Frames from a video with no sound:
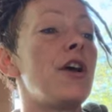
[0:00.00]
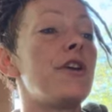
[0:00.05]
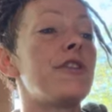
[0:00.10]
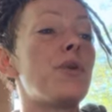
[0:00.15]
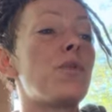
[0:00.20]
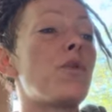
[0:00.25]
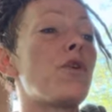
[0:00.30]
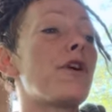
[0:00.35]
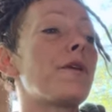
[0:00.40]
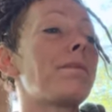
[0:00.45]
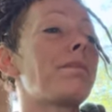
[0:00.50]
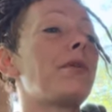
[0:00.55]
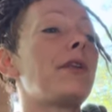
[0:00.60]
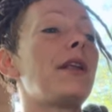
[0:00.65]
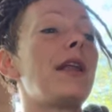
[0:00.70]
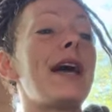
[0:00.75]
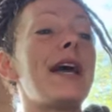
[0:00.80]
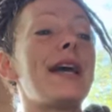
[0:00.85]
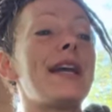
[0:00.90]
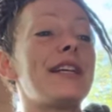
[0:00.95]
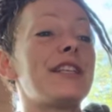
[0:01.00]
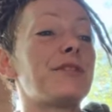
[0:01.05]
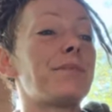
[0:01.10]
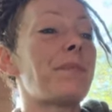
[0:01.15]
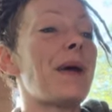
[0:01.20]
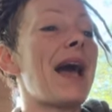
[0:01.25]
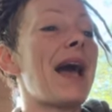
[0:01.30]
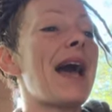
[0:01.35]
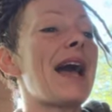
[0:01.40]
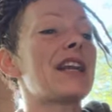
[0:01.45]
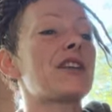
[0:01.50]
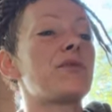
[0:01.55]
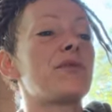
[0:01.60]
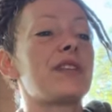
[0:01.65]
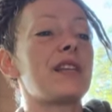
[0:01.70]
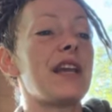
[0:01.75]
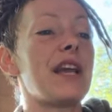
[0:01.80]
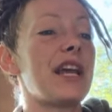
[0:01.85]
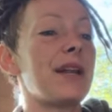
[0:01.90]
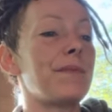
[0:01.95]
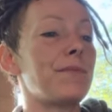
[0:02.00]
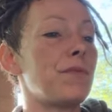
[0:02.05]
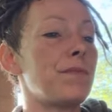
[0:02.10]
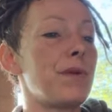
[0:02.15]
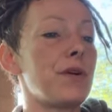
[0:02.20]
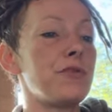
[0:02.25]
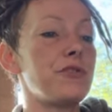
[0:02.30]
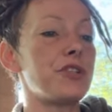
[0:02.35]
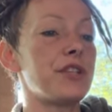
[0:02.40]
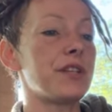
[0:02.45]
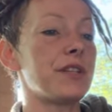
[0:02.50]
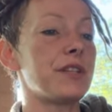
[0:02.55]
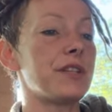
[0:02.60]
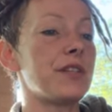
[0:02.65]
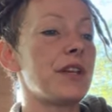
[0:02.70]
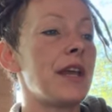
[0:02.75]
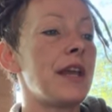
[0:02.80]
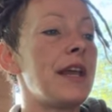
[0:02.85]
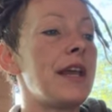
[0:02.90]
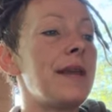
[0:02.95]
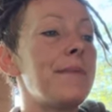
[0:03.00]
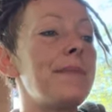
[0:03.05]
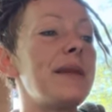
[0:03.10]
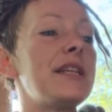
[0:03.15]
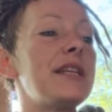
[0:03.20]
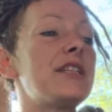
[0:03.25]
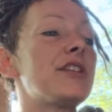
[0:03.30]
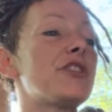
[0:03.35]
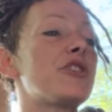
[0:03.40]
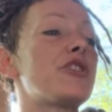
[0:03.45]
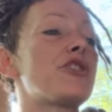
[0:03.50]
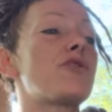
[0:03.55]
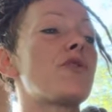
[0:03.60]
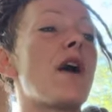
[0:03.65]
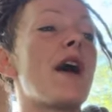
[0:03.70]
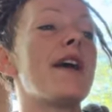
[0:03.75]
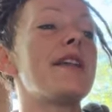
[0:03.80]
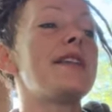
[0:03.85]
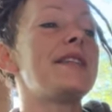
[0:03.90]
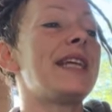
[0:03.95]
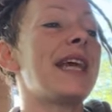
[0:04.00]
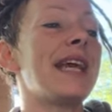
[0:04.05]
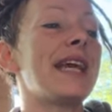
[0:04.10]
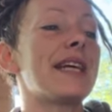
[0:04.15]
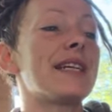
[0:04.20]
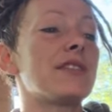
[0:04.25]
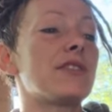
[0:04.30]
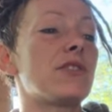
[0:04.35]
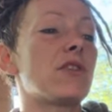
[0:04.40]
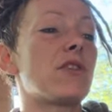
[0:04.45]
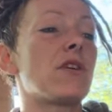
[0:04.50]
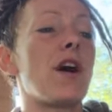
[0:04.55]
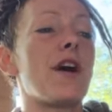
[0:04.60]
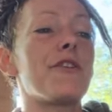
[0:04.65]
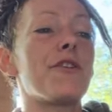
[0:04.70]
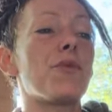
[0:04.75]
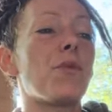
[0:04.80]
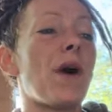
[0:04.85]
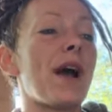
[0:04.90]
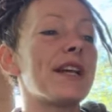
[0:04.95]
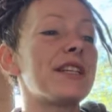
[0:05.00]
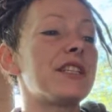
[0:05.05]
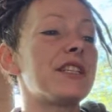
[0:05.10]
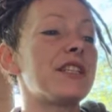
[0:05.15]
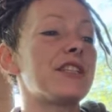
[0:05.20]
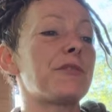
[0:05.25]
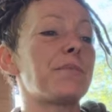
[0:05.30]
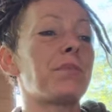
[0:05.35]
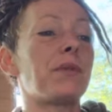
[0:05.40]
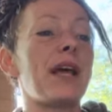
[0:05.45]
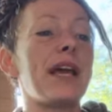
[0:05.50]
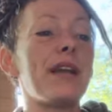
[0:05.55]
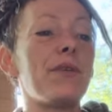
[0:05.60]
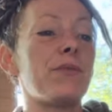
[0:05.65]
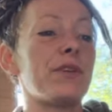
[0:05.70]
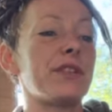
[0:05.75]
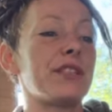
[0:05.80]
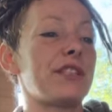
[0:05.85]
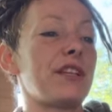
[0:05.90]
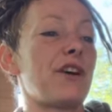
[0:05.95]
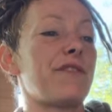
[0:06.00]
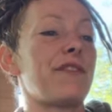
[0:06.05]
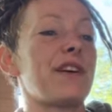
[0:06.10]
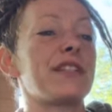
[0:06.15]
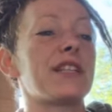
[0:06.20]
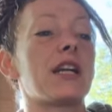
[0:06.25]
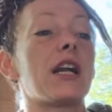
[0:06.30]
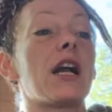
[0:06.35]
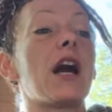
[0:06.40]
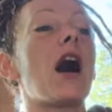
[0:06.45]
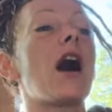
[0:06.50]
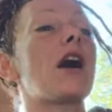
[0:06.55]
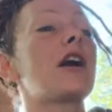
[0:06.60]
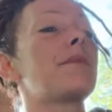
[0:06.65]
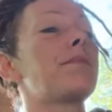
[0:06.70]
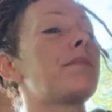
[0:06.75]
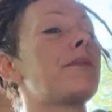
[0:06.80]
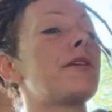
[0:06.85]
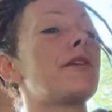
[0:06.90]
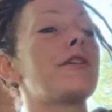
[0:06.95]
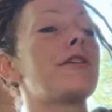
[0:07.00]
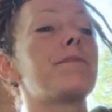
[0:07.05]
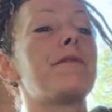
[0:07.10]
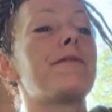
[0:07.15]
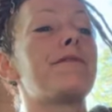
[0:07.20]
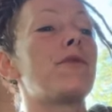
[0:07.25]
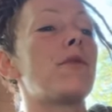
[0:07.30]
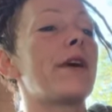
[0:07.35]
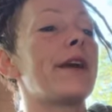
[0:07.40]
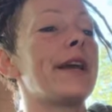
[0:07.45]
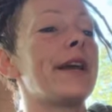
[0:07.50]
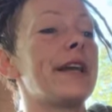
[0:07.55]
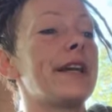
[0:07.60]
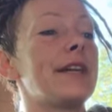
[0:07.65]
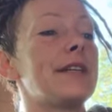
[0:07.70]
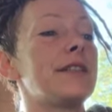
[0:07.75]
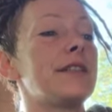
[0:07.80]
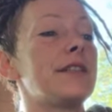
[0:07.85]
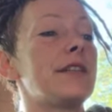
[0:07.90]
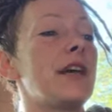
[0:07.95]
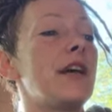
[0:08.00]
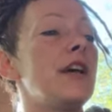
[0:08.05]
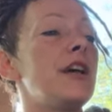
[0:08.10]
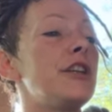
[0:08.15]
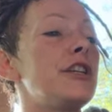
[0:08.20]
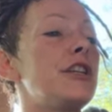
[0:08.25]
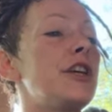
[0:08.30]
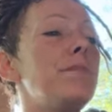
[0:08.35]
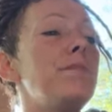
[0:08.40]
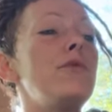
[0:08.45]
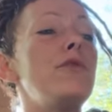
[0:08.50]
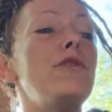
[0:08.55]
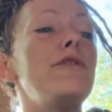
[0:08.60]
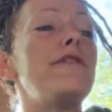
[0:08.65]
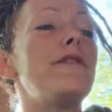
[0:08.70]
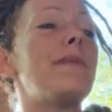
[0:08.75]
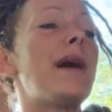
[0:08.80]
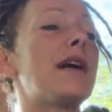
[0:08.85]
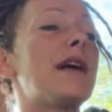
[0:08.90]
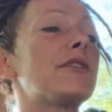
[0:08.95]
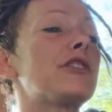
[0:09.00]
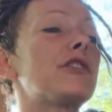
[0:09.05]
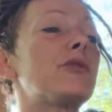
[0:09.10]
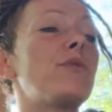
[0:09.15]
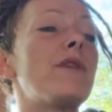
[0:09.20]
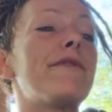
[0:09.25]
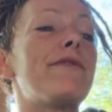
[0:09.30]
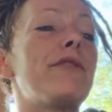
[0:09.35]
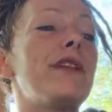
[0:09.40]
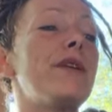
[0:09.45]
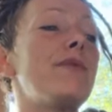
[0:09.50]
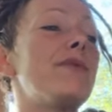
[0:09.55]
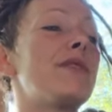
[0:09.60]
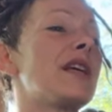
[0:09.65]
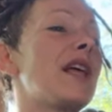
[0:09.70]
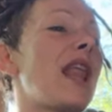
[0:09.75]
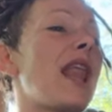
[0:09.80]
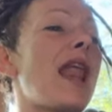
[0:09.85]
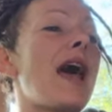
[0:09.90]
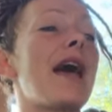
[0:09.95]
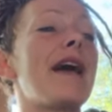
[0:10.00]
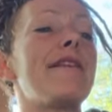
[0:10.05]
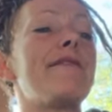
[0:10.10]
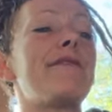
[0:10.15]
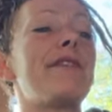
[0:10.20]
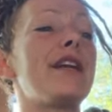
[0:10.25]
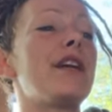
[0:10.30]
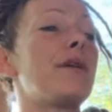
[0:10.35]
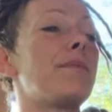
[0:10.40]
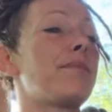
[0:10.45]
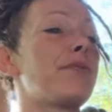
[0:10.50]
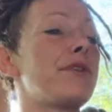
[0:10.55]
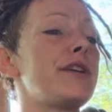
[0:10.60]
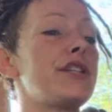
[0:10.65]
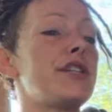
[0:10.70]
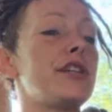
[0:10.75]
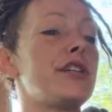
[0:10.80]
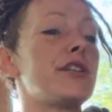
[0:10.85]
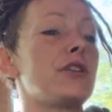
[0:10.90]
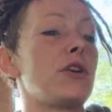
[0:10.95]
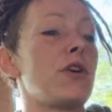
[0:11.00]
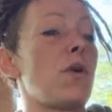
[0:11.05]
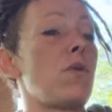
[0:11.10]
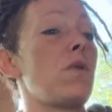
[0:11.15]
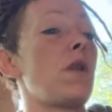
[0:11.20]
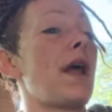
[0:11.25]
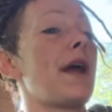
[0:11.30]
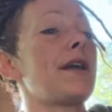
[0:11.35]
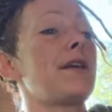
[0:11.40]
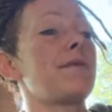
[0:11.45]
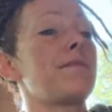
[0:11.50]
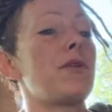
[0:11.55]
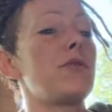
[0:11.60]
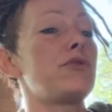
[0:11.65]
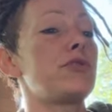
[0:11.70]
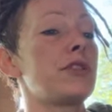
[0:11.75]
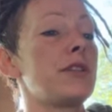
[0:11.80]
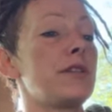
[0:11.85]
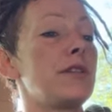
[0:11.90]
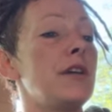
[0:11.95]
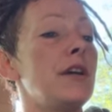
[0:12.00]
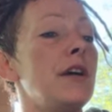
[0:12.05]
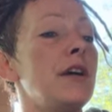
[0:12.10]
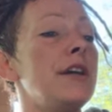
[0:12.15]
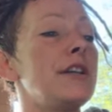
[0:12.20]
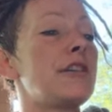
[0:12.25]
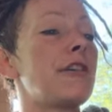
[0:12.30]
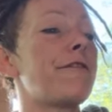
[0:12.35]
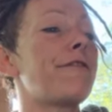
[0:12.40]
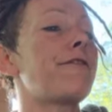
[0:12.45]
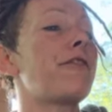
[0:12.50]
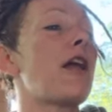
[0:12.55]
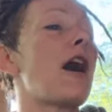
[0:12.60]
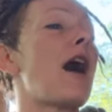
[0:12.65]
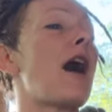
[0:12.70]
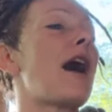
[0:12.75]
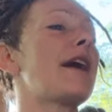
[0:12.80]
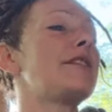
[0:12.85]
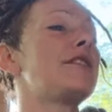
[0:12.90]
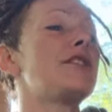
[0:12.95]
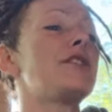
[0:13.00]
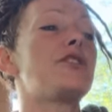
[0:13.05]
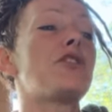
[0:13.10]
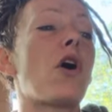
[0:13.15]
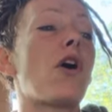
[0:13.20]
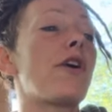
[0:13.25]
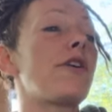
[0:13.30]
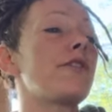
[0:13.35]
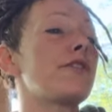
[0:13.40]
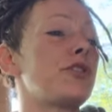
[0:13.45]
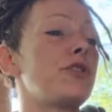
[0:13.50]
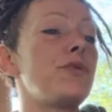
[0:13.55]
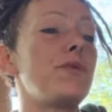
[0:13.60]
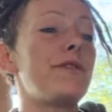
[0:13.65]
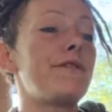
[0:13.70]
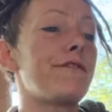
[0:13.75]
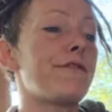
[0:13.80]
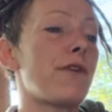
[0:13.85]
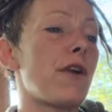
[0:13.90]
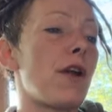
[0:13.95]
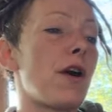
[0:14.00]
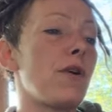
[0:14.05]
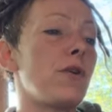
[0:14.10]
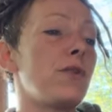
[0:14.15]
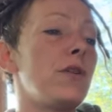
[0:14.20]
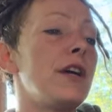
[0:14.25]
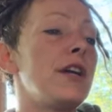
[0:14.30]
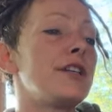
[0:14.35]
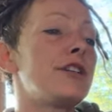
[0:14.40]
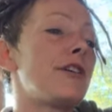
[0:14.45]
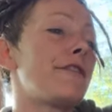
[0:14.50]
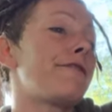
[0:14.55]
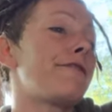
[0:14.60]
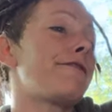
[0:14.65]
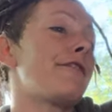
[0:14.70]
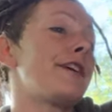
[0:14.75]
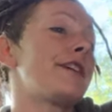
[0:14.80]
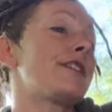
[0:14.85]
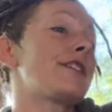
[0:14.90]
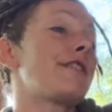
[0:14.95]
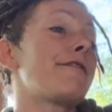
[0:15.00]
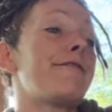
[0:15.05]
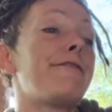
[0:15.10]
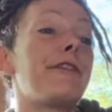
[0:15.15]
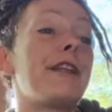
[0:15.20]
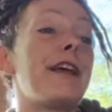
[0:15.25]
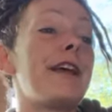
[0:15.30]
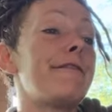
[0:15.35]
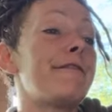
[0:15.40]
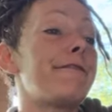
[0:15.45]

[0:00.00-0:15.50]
The word play is packed with animal motions. It means to strut, dance, or otherwise display oneself as a cockbird before hens, to move about swiftly with a lively, capricious, goat like motion, to fly, to dart to and fro, to frisk, flit,